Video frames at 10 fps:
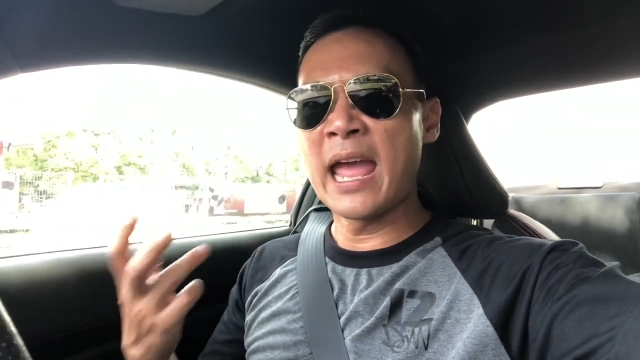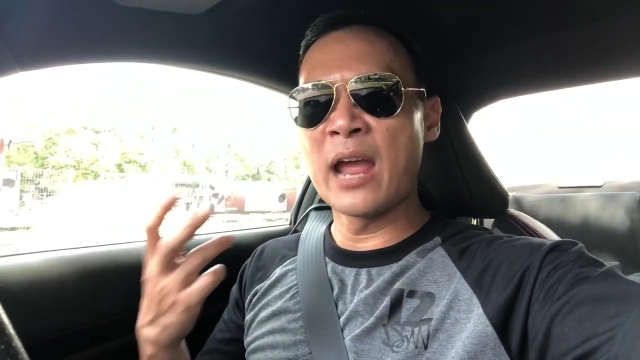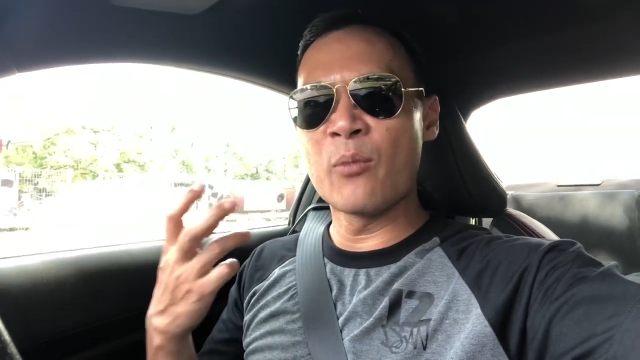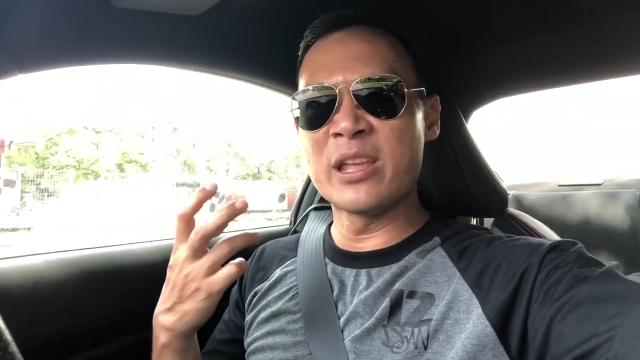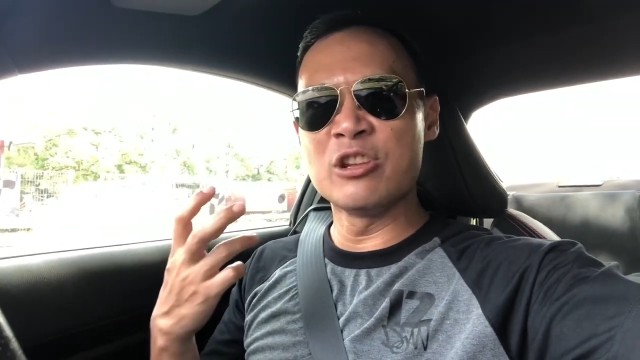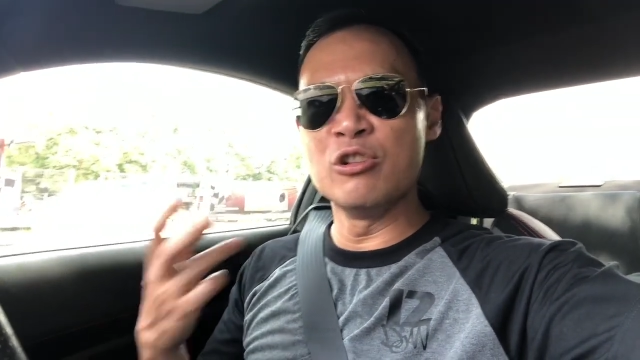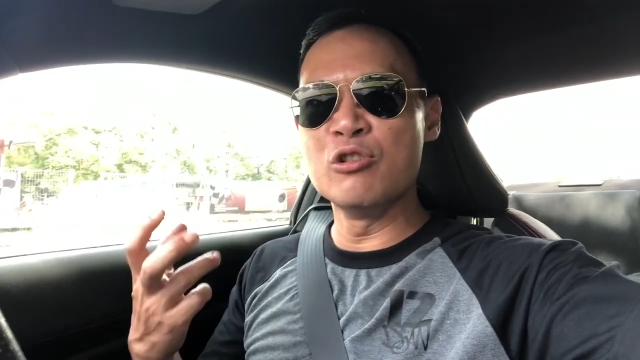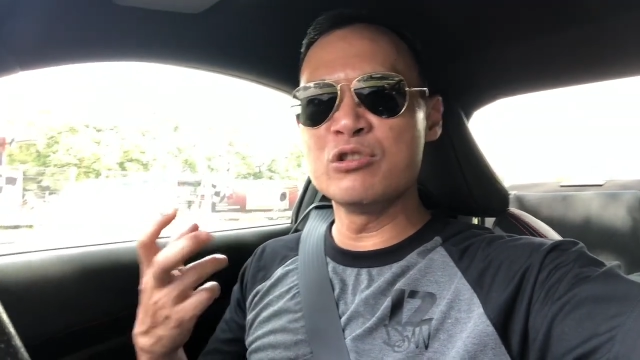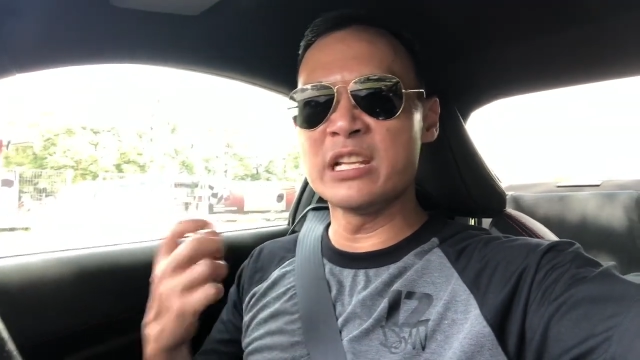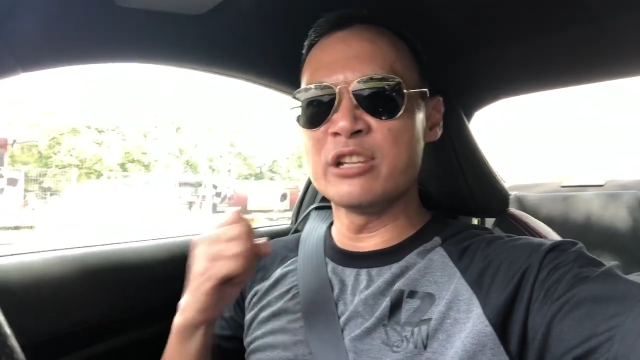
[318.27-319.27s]
and when you
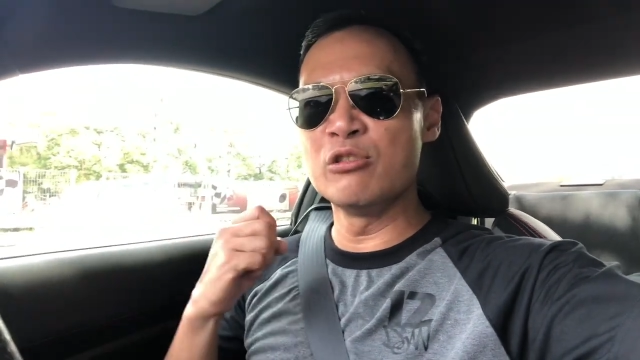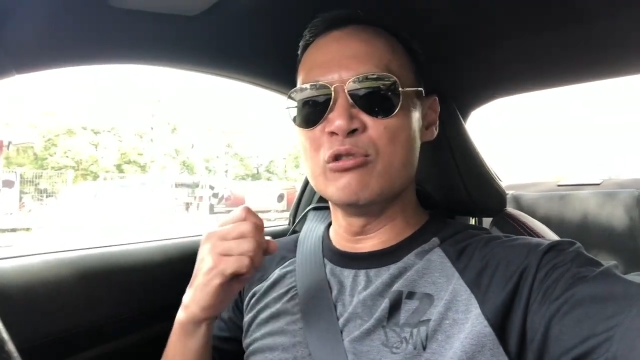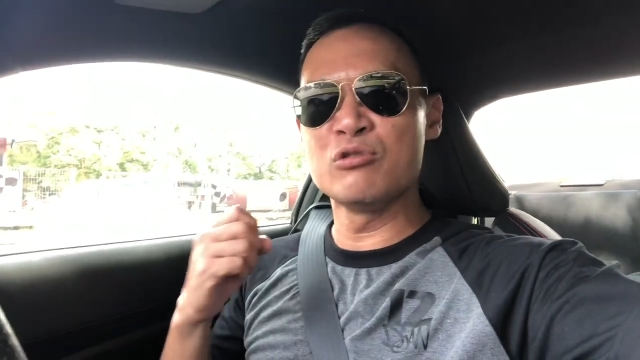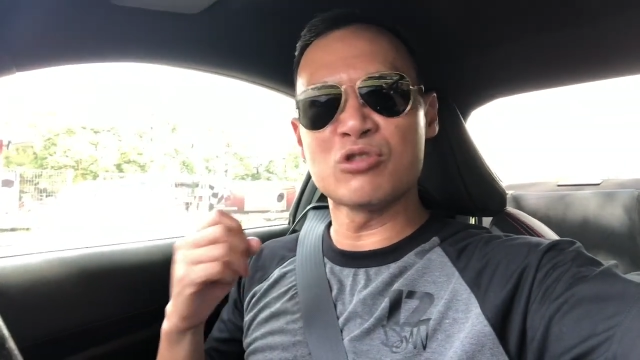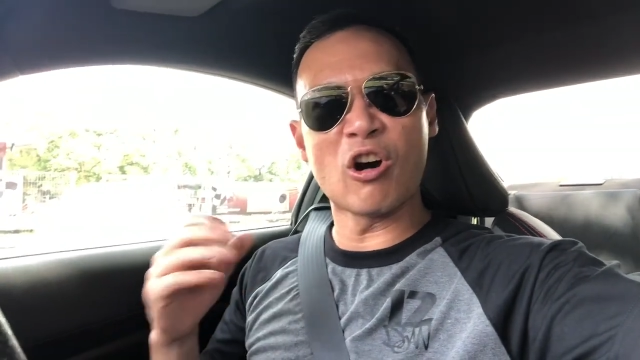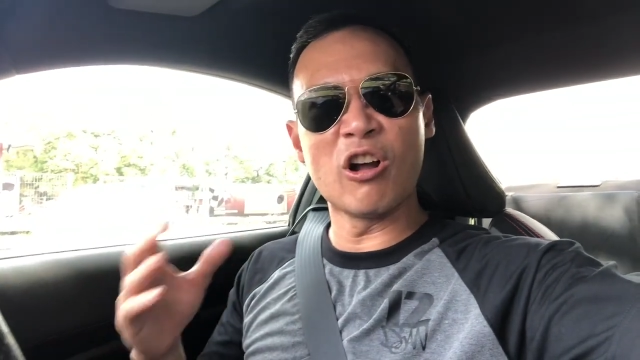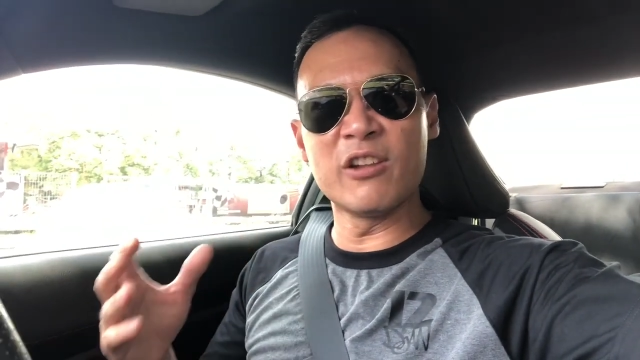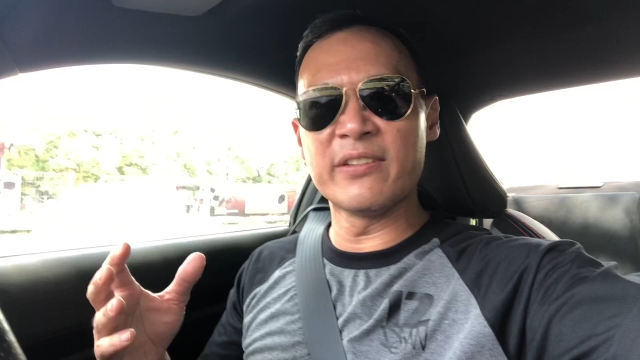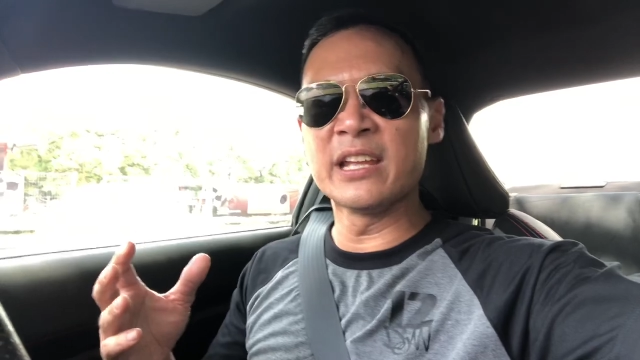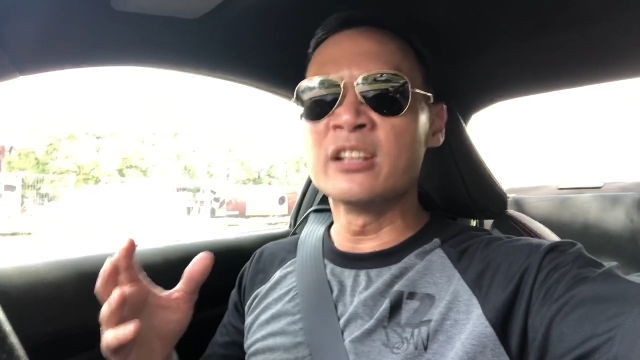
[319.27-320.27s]
lose it, you lose
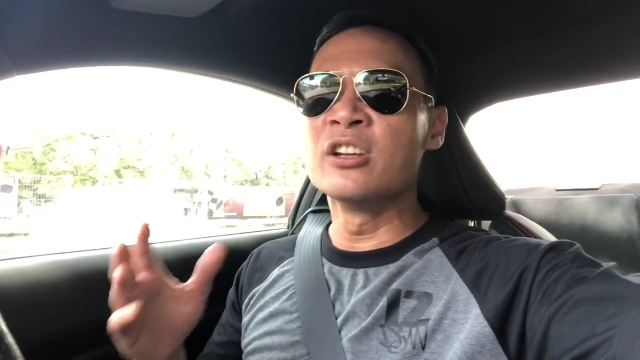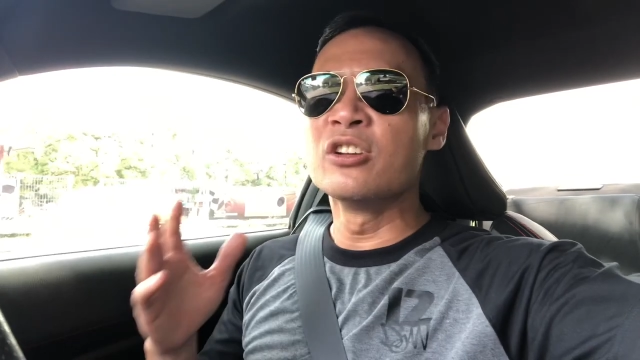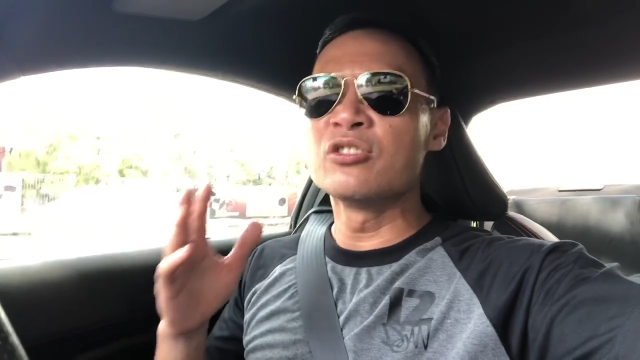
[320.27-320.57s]
all of it.